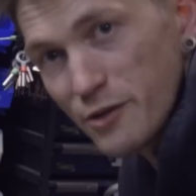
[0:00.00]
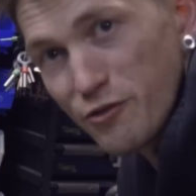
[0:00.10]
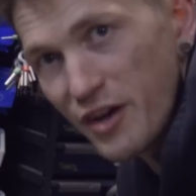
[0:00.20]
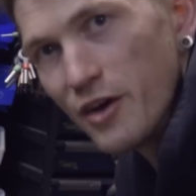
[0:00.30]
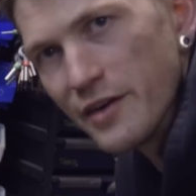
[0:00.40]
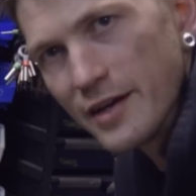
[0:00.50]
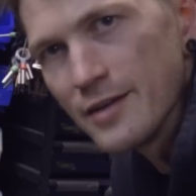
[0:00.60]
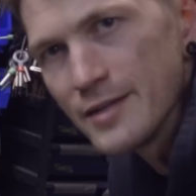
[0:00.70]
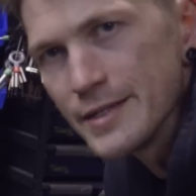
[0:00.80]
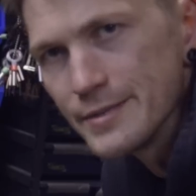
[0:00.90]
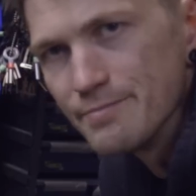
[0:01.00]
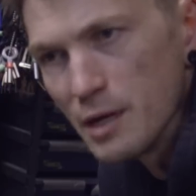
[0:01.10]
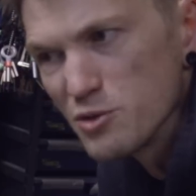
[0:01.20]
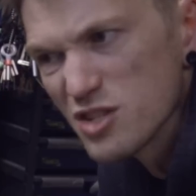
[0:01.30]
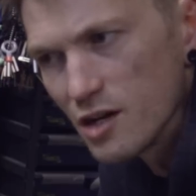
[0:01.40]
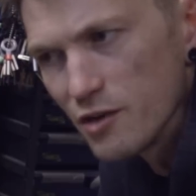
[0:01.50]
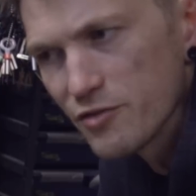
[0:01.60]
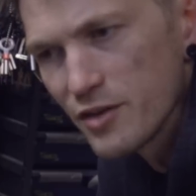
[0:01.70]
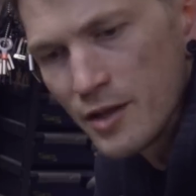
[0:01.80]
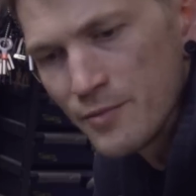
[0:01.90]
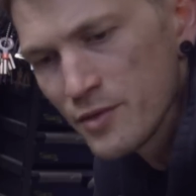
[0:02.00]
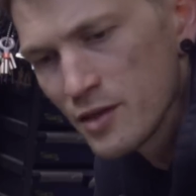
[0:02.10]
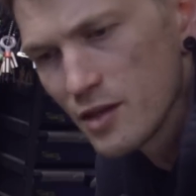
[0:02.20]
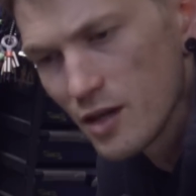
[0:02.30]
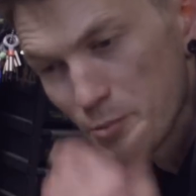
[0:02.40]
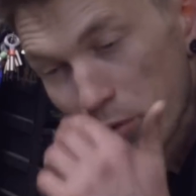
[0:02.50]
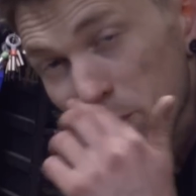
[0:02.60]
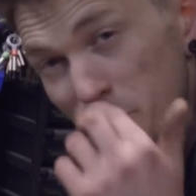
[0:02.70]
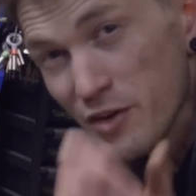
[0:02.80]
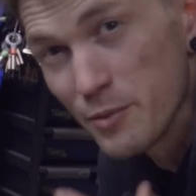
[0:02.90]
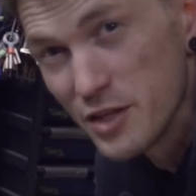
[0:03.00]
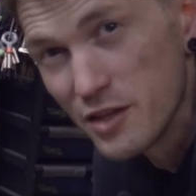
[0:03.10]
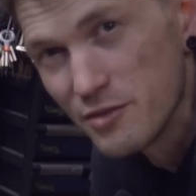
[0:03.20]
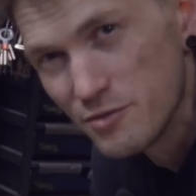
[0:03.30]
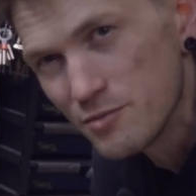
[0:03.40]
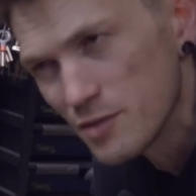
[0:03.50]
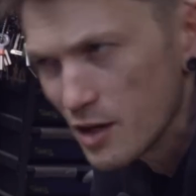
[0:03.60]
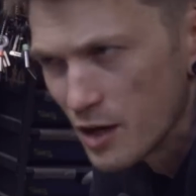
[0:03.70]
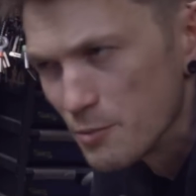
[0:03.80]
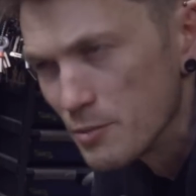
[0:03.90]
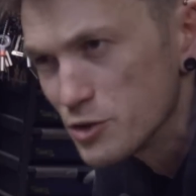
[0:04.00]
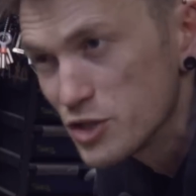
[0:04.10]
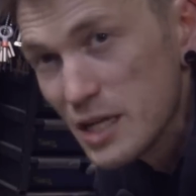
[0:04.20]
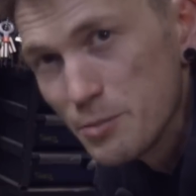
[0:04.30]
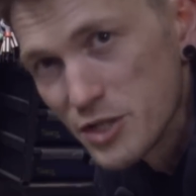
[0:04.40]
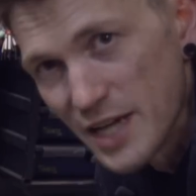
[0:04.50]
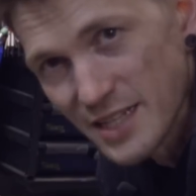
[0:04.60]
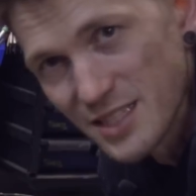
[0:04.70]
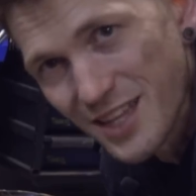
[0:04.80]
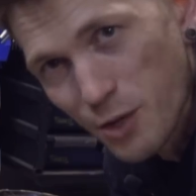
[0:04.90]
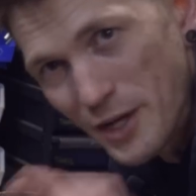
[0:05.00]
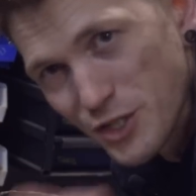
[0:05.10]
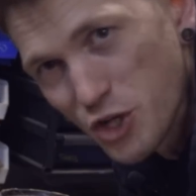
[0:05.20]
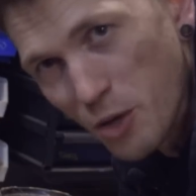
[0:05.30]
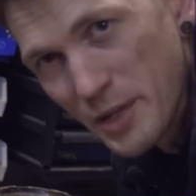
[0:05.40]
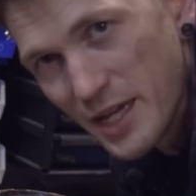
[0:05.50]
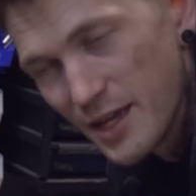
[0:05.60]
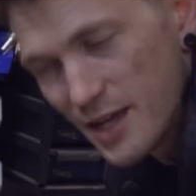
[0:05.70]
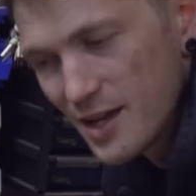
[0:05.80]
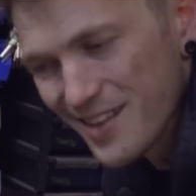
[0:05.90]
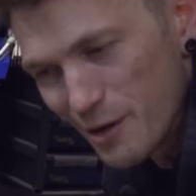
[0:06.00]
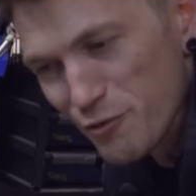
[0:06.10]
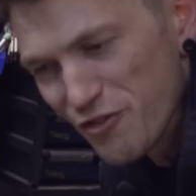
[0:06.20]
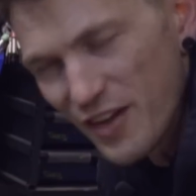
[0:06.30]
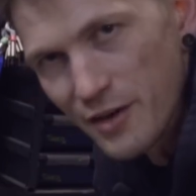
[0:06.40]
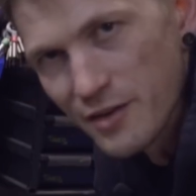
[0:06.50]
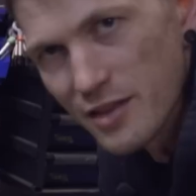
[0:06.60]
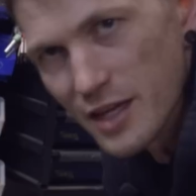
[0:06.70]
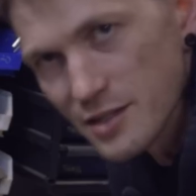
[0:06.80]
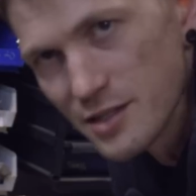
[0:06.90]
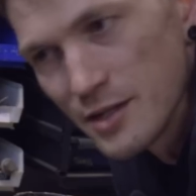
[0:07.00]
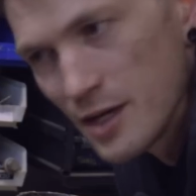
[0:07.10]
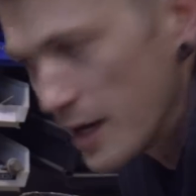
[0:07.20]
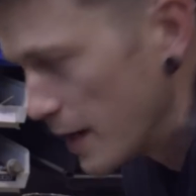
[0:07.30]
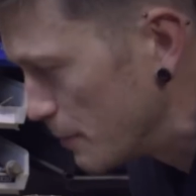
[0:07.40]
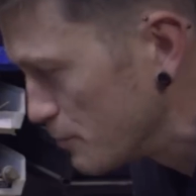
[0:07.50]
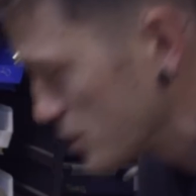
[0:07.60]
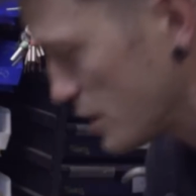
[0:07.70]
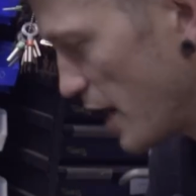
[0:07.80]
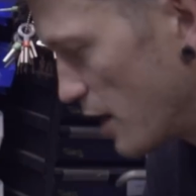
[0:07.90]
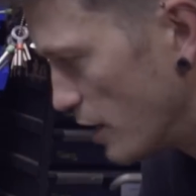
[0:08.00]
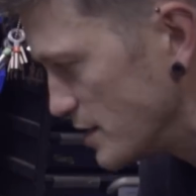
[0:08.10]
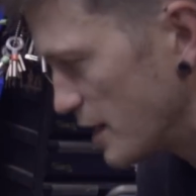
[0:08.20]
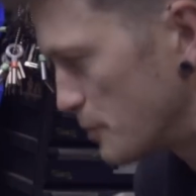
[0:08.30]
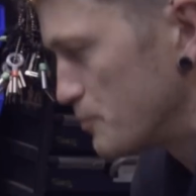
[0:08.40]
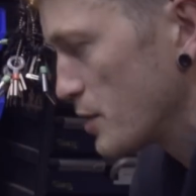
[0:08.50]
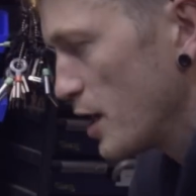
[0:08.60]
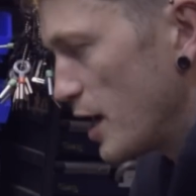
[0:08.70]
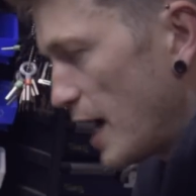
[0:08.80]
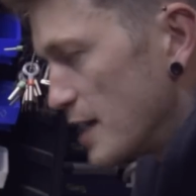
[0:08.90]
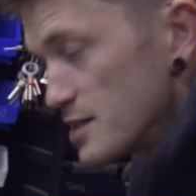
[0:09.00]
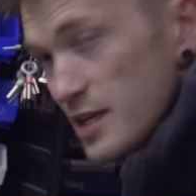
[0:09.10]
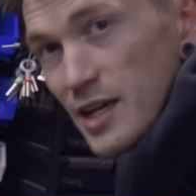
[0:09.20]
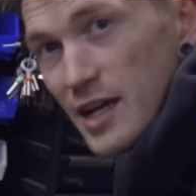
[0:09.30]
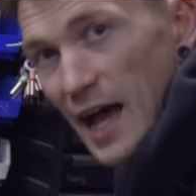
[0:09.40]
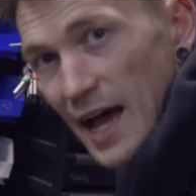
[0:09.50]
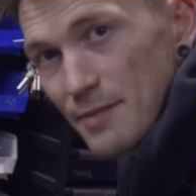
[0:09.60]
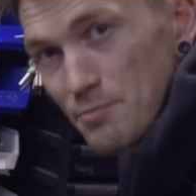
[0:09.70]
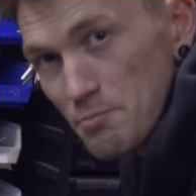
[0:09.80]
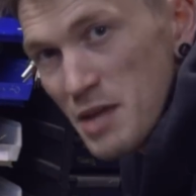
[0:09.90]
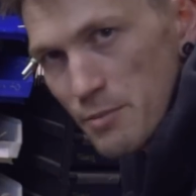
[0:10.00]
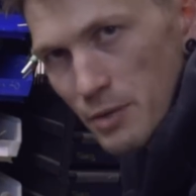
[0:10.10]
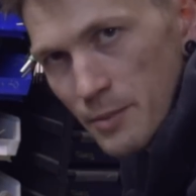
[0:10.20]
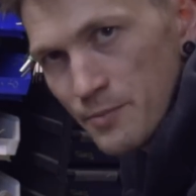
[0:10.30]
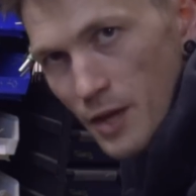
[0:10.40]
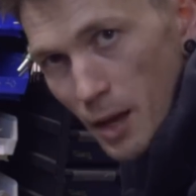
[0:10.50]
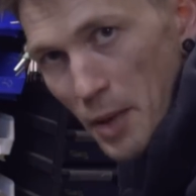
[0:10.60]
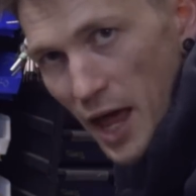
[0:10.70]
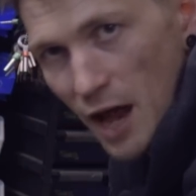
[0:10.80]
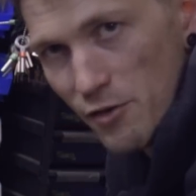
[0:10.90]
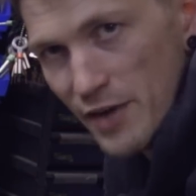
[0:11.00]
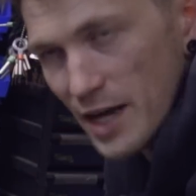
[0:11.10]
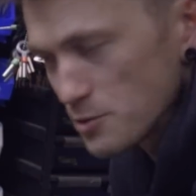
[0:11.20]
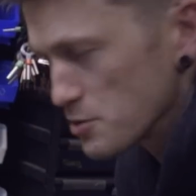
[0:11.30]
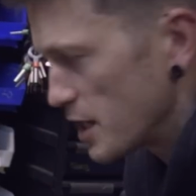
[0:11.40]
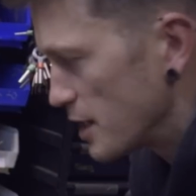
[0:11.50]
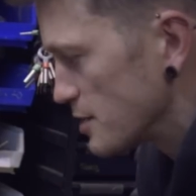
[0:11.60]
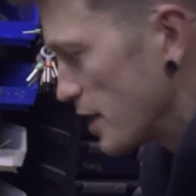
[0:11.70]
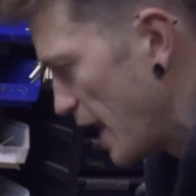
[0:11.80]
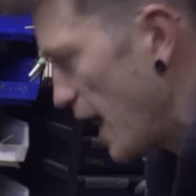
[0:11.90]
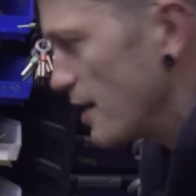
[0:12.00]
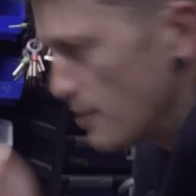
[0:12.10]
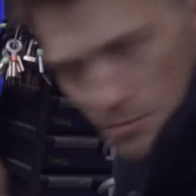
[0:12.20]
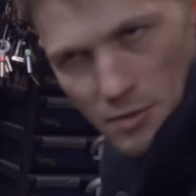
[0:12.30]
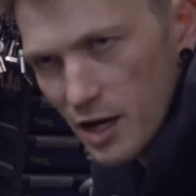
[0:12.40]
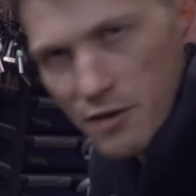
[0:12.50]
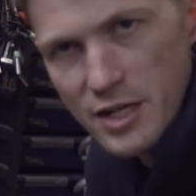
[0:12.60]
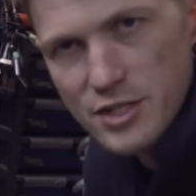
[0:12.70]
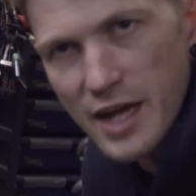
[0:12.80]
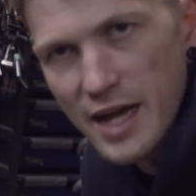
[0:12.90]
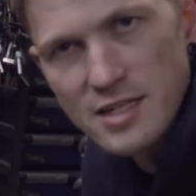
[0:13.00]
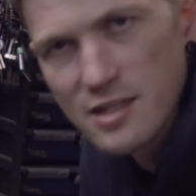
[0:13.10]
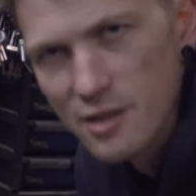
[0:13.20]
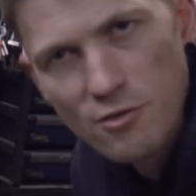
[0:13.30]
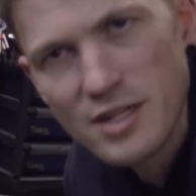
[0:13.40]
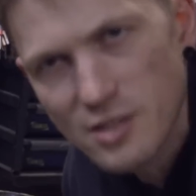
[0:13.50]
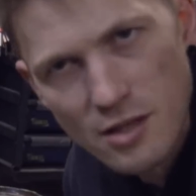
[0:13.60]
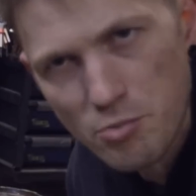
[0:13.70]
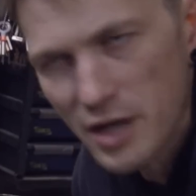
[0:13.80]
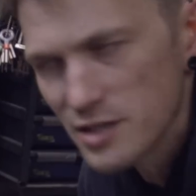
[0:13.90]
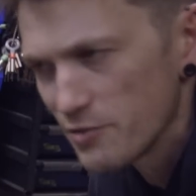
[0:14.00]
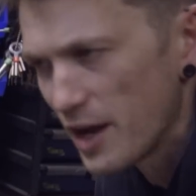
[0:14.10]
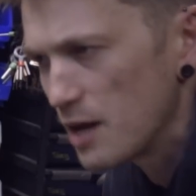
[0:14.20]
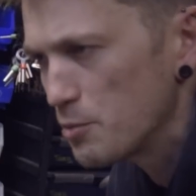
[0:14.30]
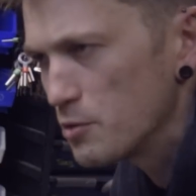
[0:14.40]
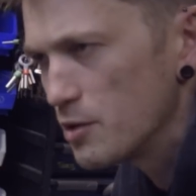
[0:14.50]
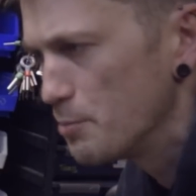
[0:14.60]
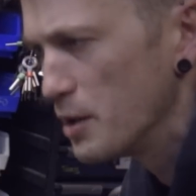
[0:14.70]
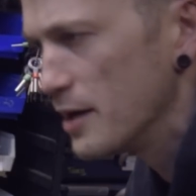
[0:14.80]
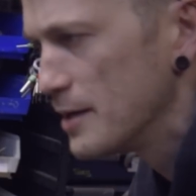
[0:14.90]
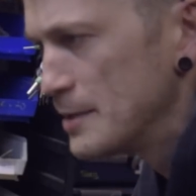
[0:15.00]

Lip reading: it will fit under most stuff. The problem you find with most cheaper jacks is they're quite chubby. They don't fit under things. So yeah, ideal. And at minimum, a pair of axle stands. Again, minor SGS. There is other brands available, but